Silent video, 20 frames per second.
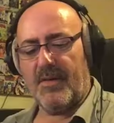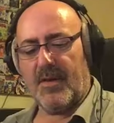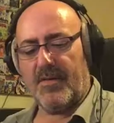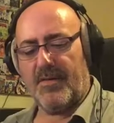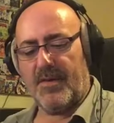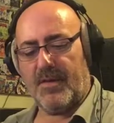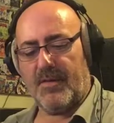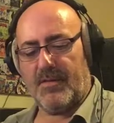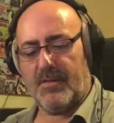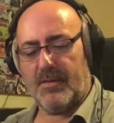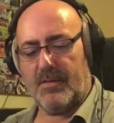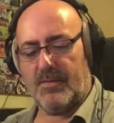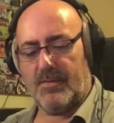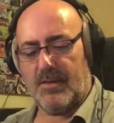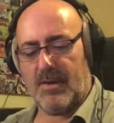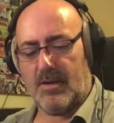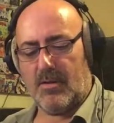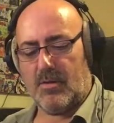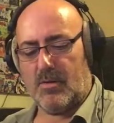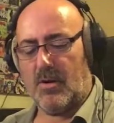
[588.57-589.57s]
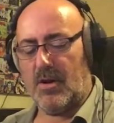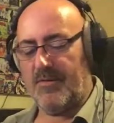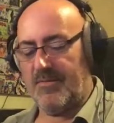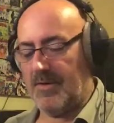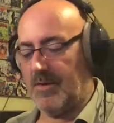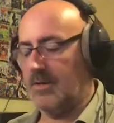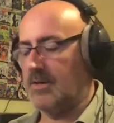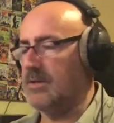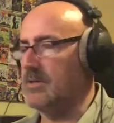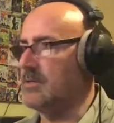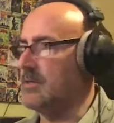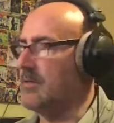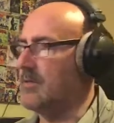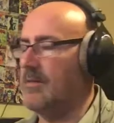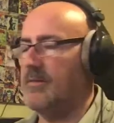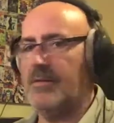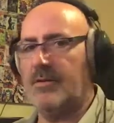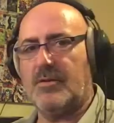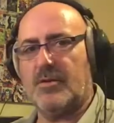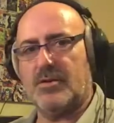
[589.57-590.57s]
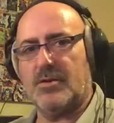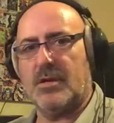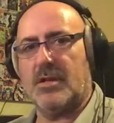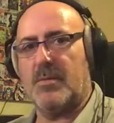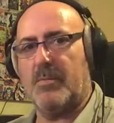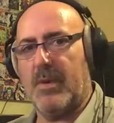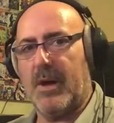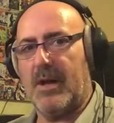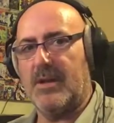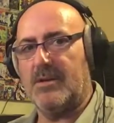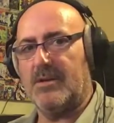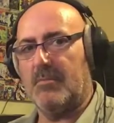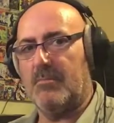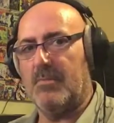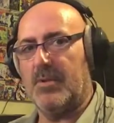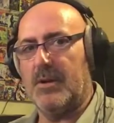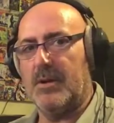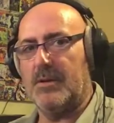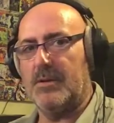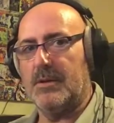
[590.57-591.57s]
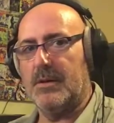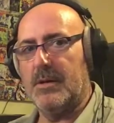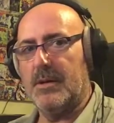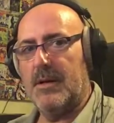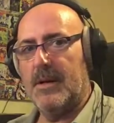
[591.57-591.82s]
they're not qualified nurses. So they've just got the page on blood.